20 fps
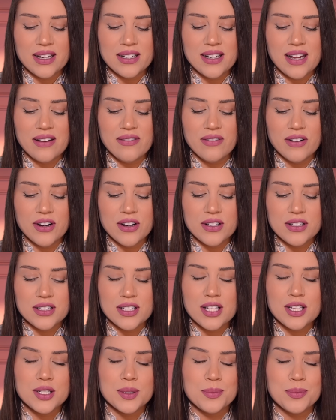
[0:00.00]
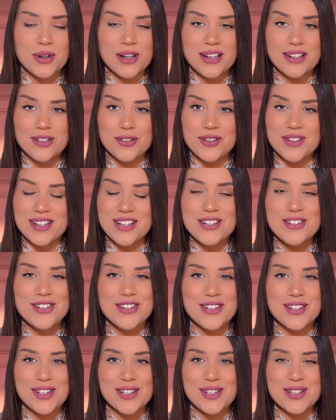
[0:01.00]
diverse spring
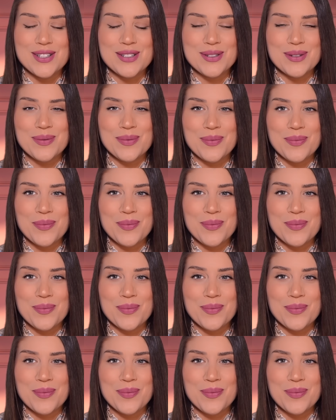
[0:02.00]
traditions?